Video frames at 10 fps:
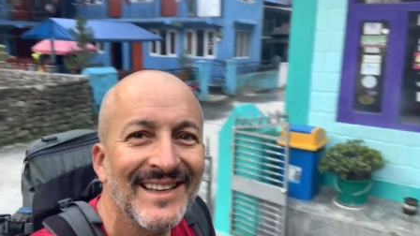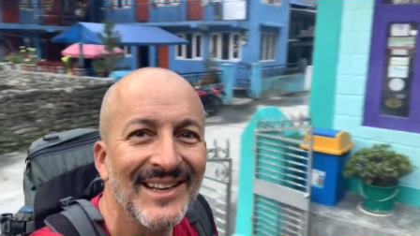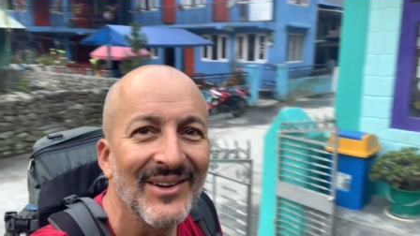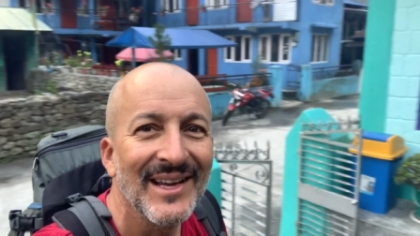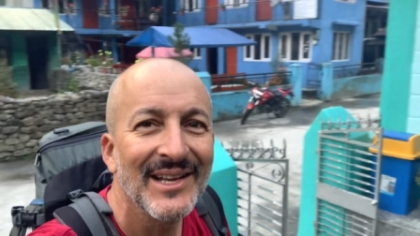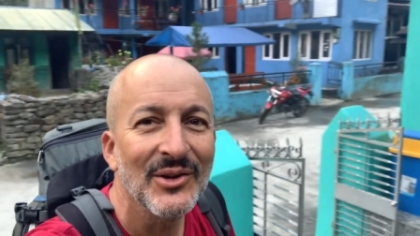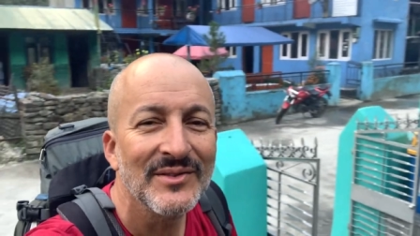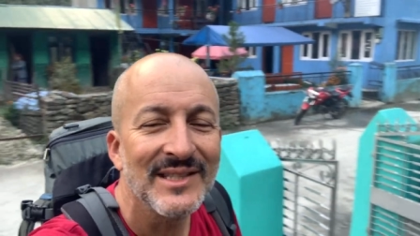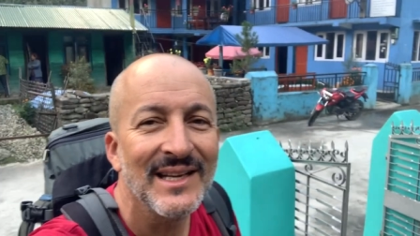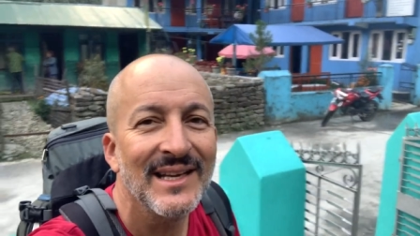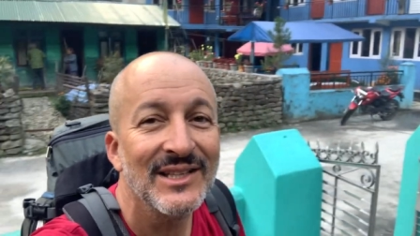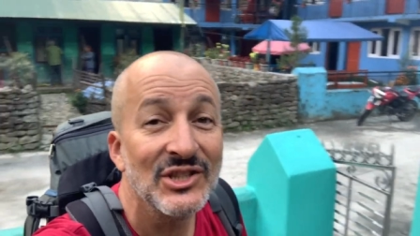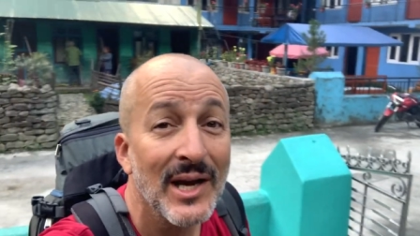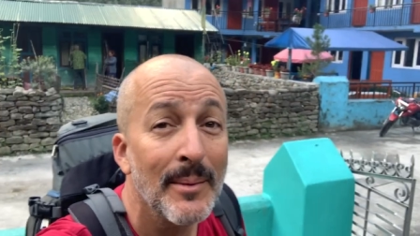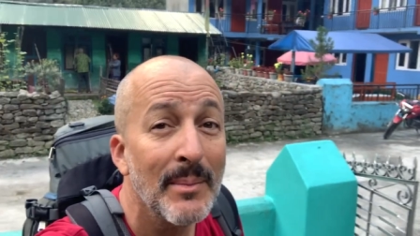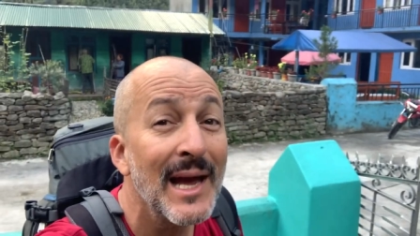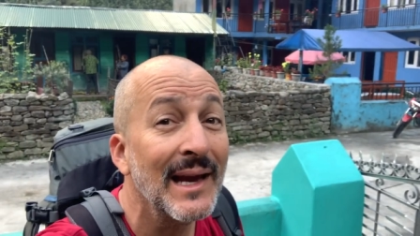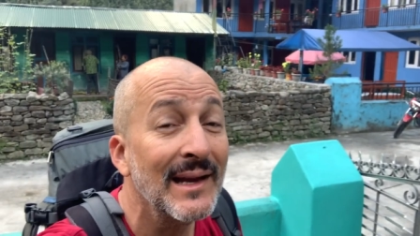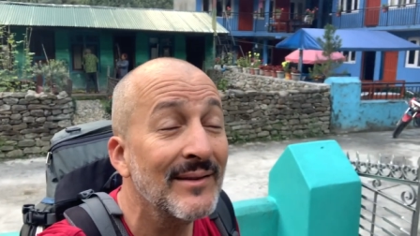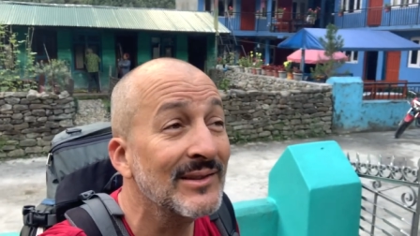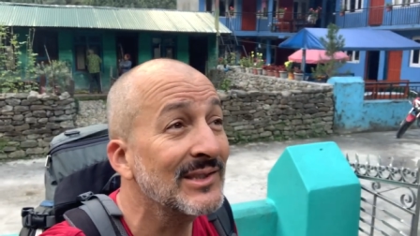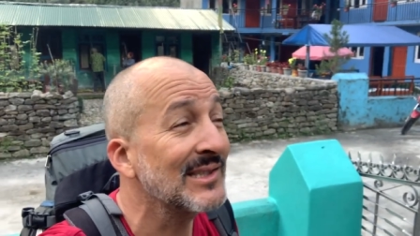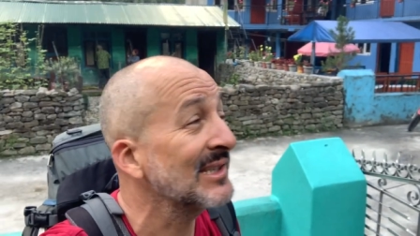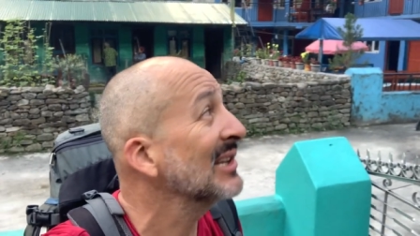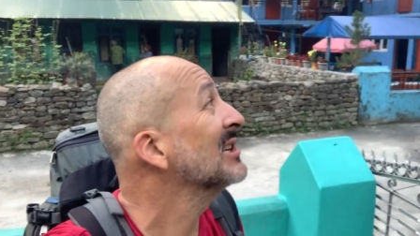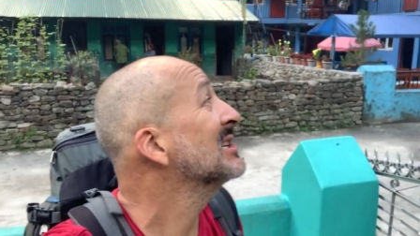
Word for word: Anyway, heading off today, Cha which is another